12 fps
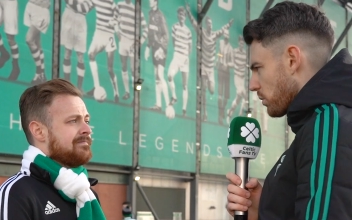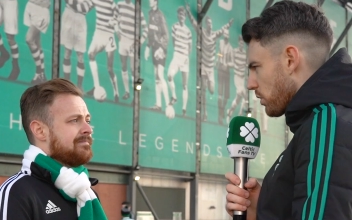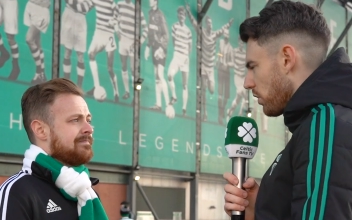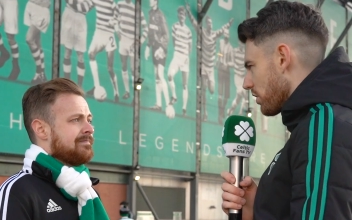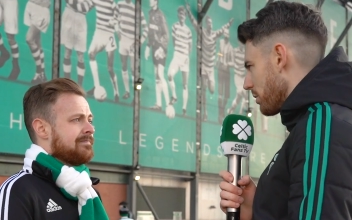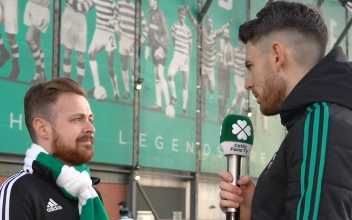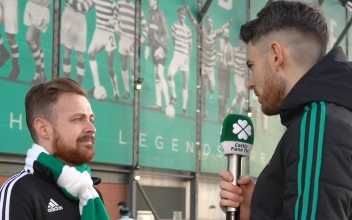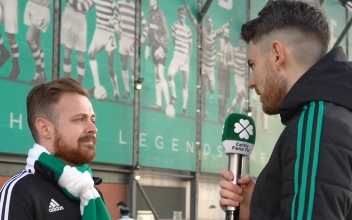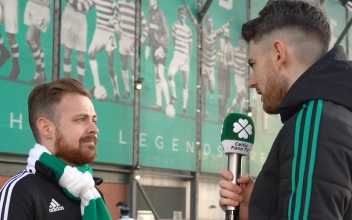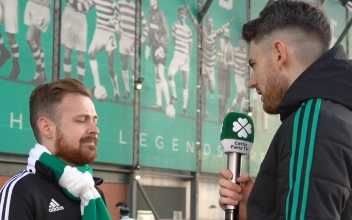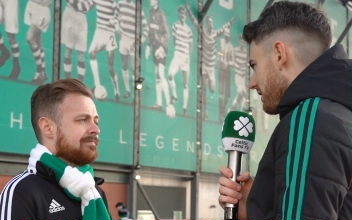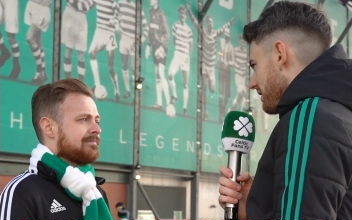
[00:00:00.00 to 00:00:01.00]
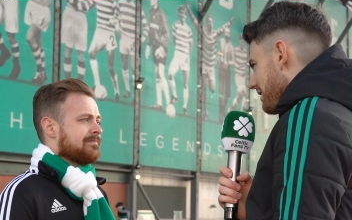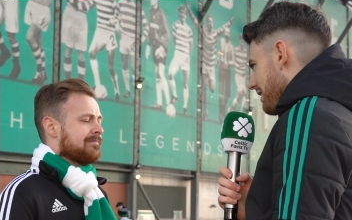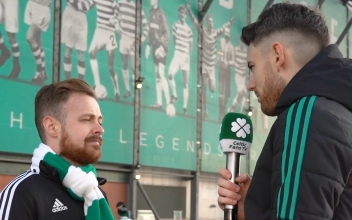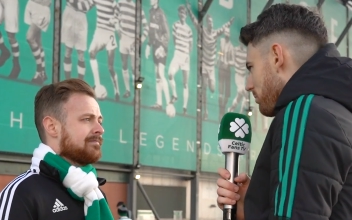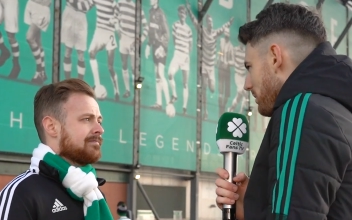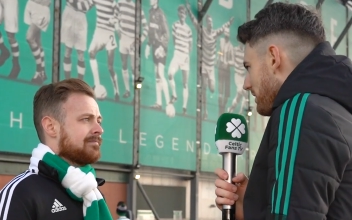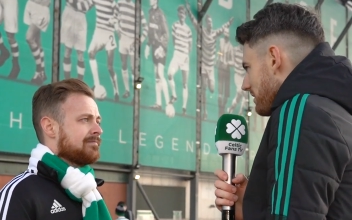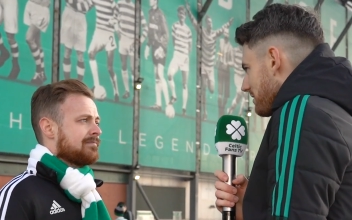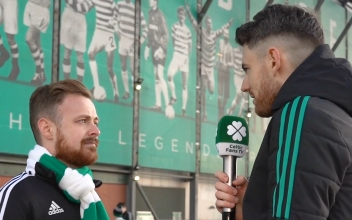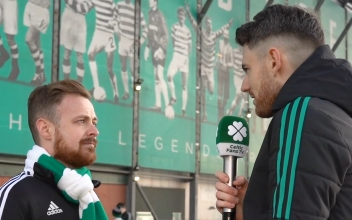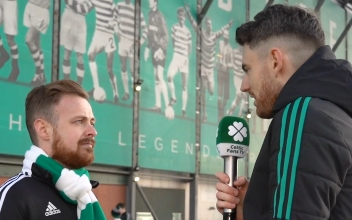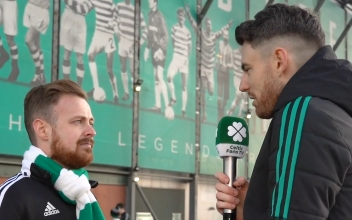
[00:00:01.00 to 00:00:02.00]
Speaker 1: we'll talk about. I mean,
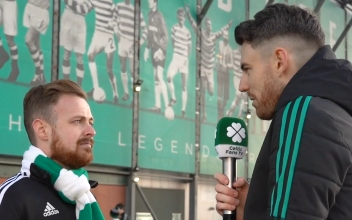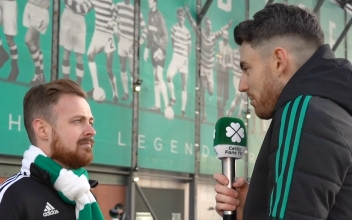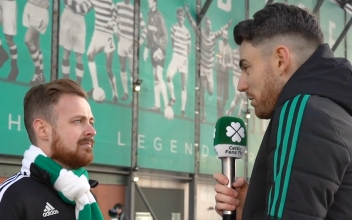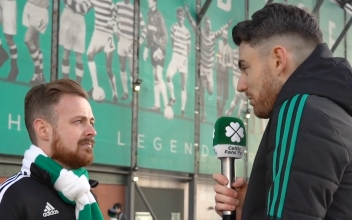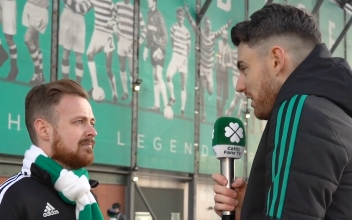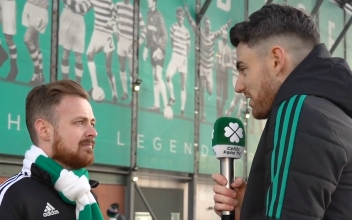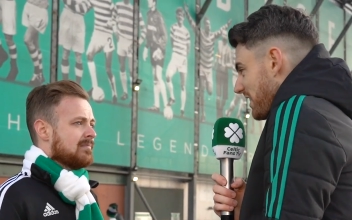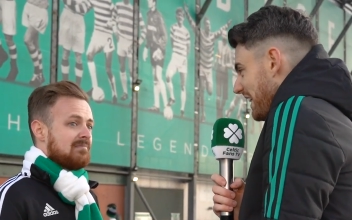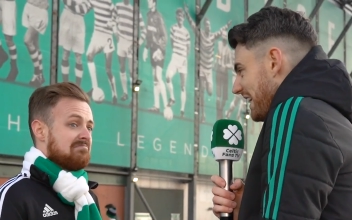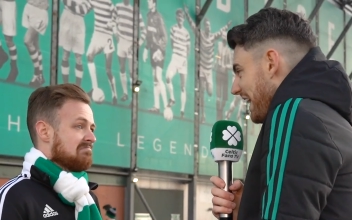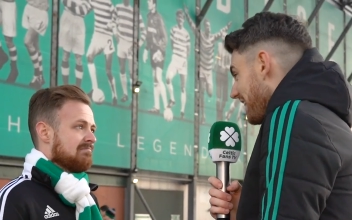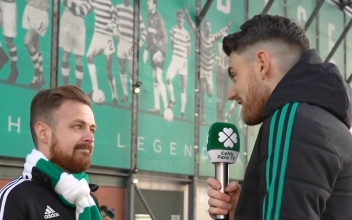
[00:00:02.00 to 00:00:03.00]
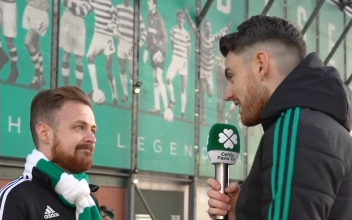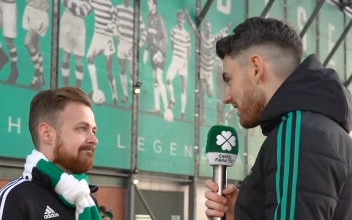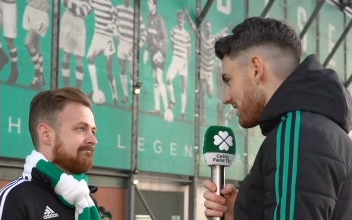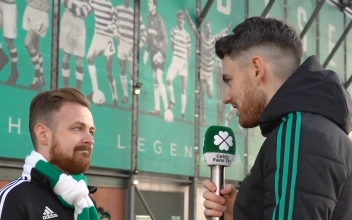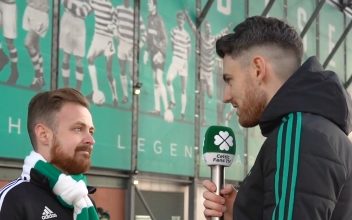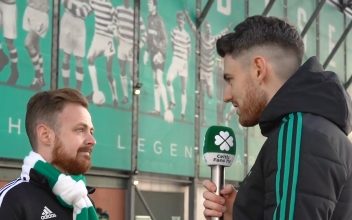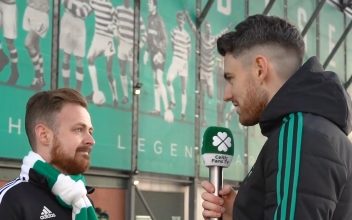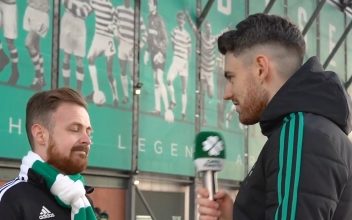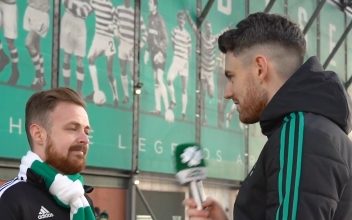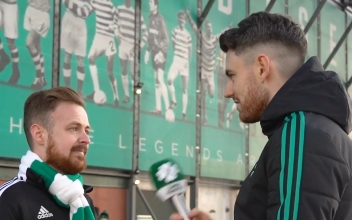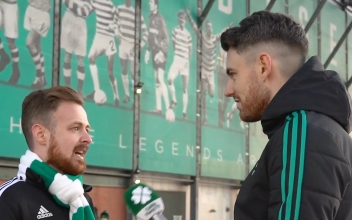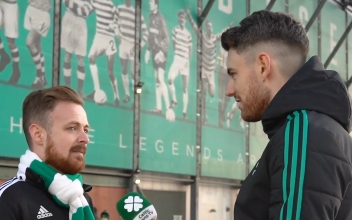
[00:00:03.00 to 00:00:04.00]
do you remember us creating any chances?
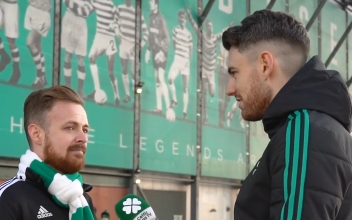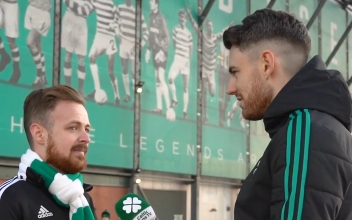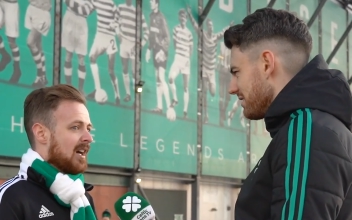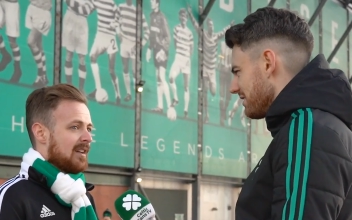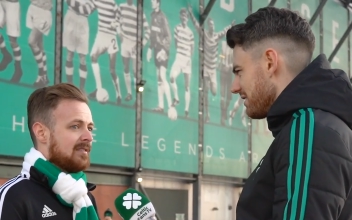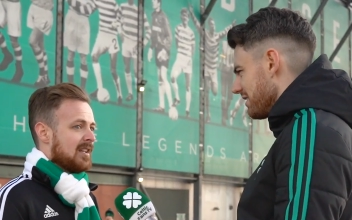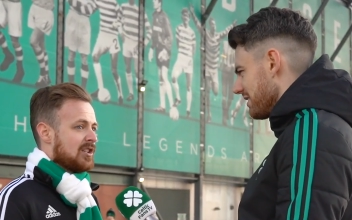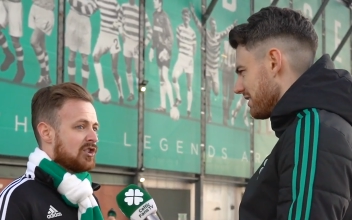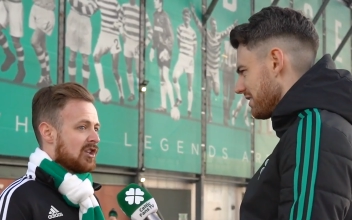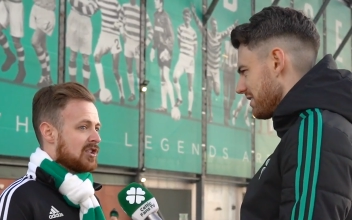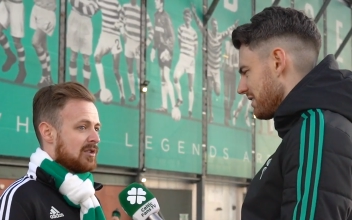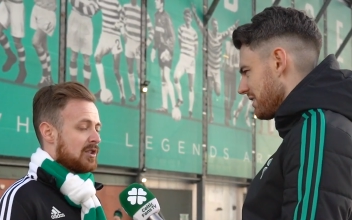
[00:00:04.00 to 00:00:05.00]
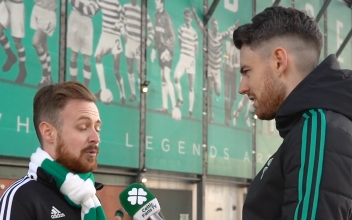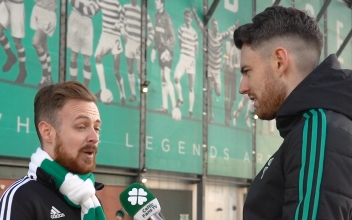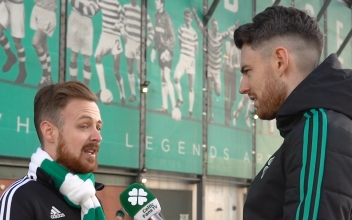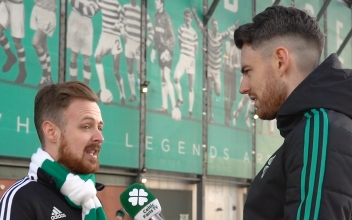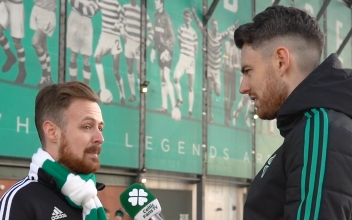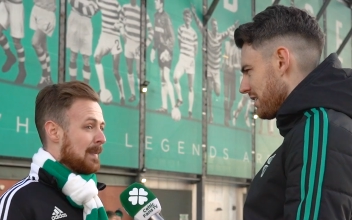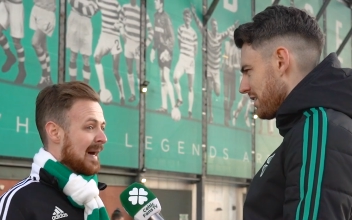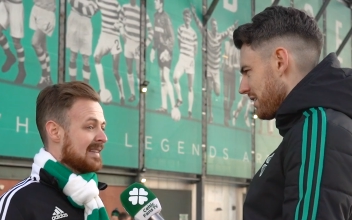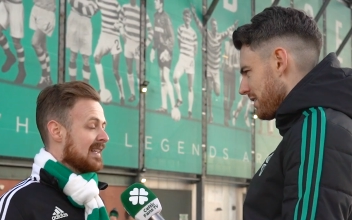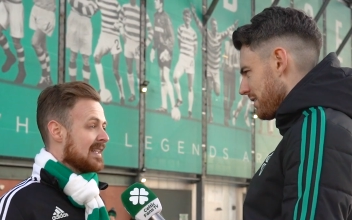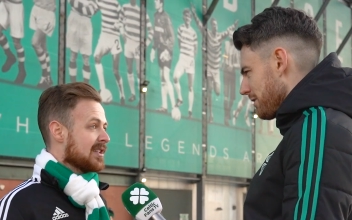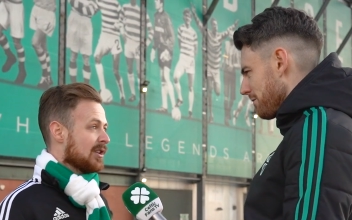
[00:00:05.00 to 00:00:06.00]
Speaker 2: No, nothing. It's just it's one of the
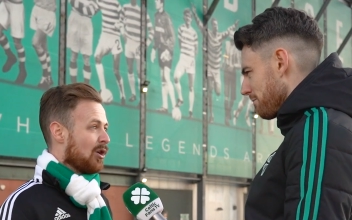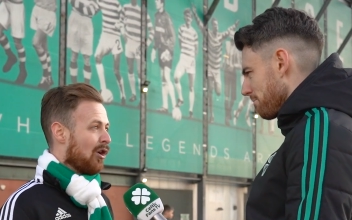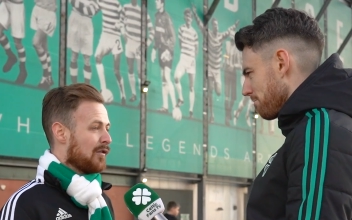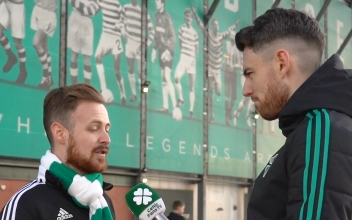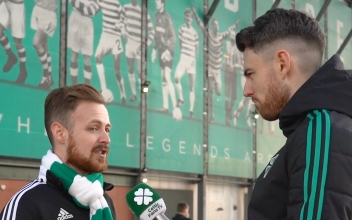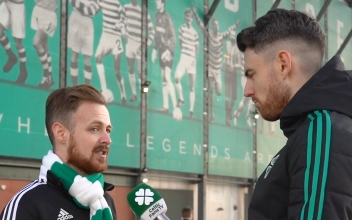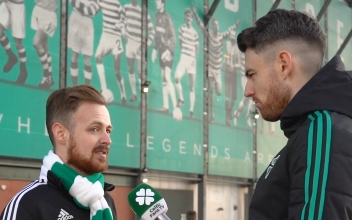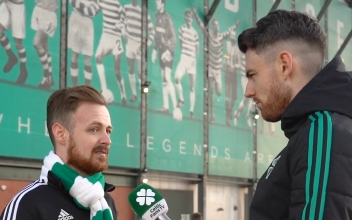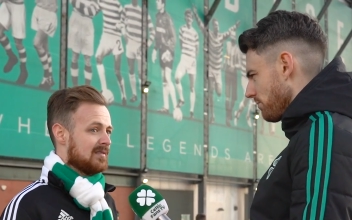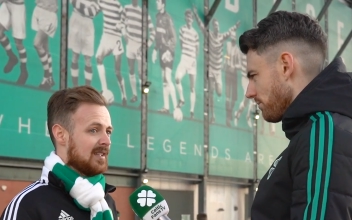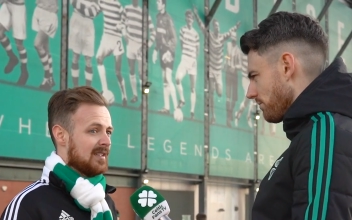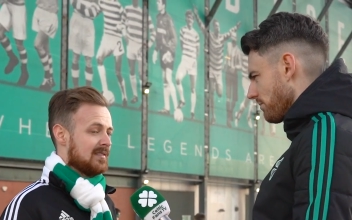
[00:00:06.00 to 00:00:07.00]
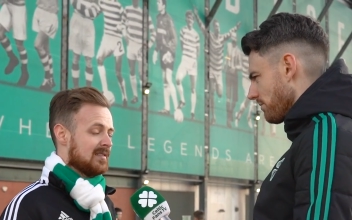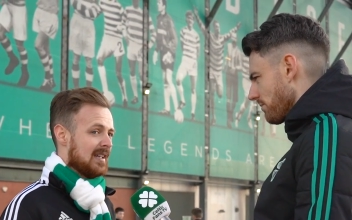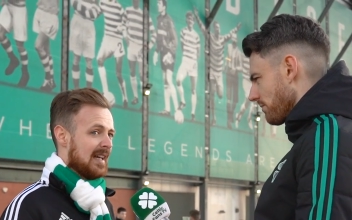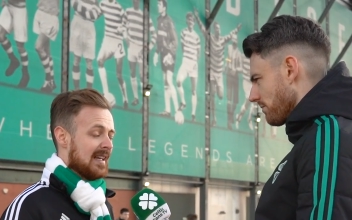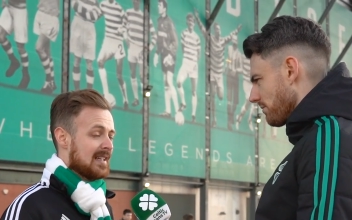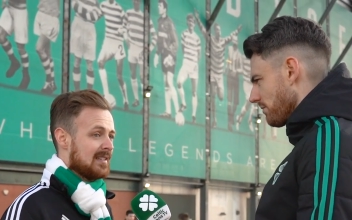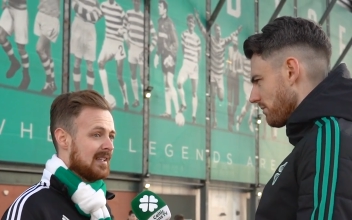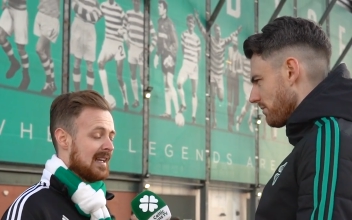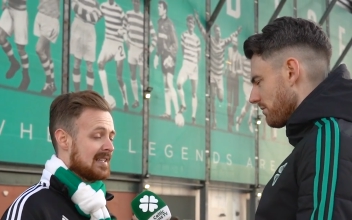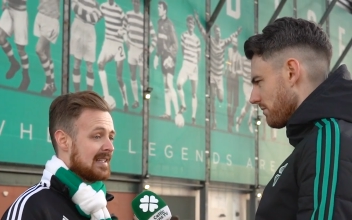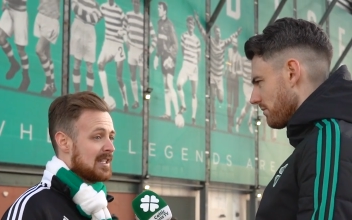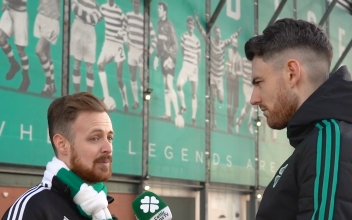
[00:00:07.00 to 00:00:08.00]
bad days at the office, and and in a, in
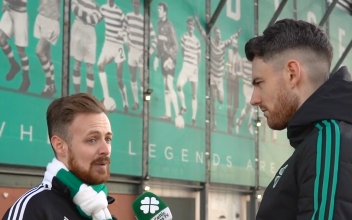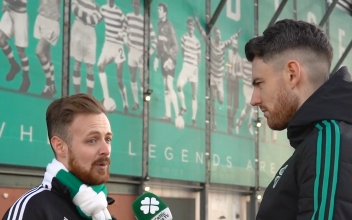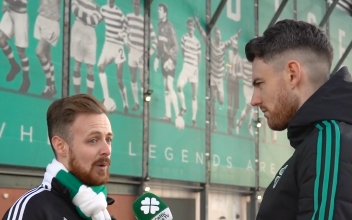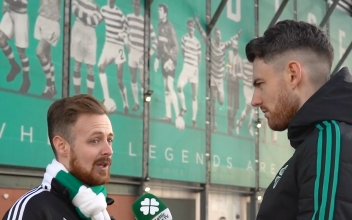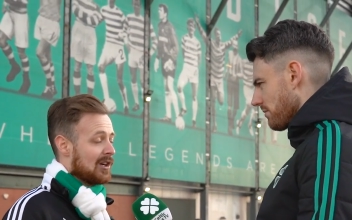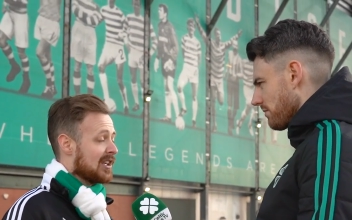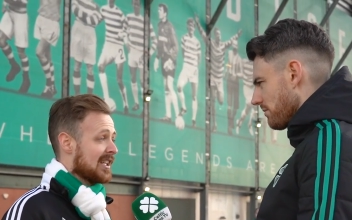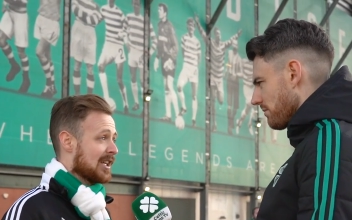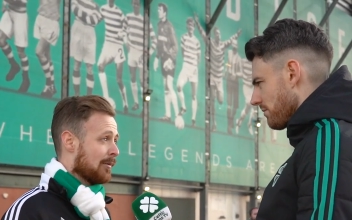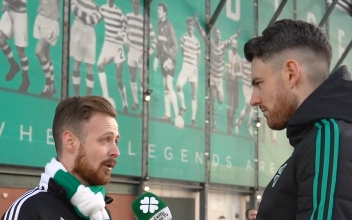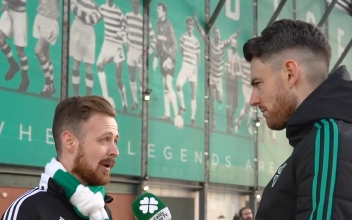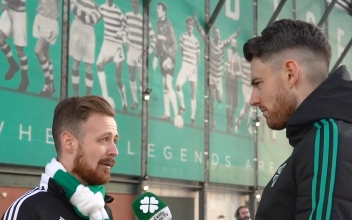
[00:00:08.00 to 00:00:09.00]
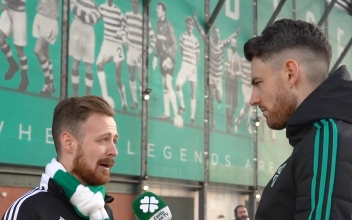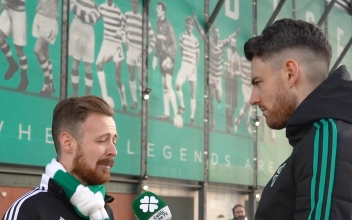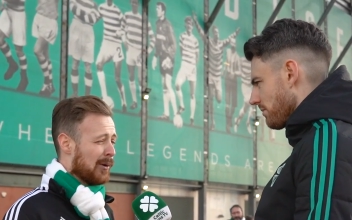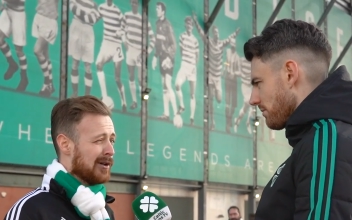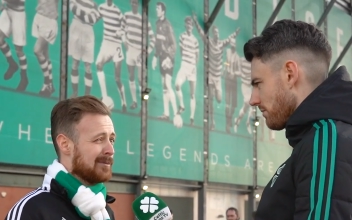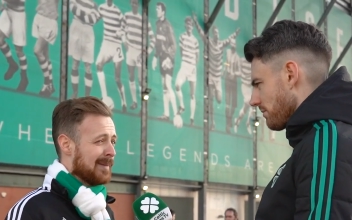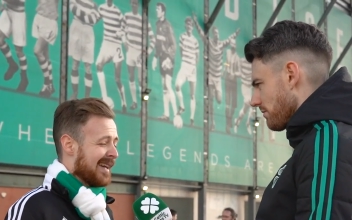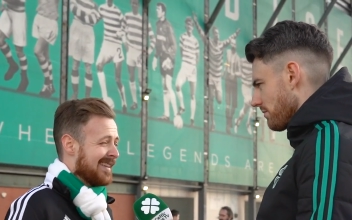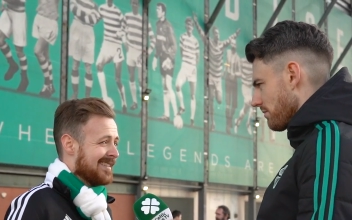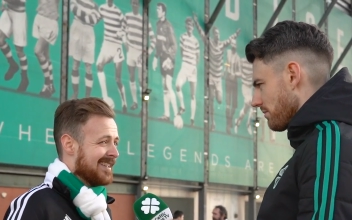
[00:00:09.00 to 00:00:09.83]
a sense maybe we were lucky to come away with a point, but in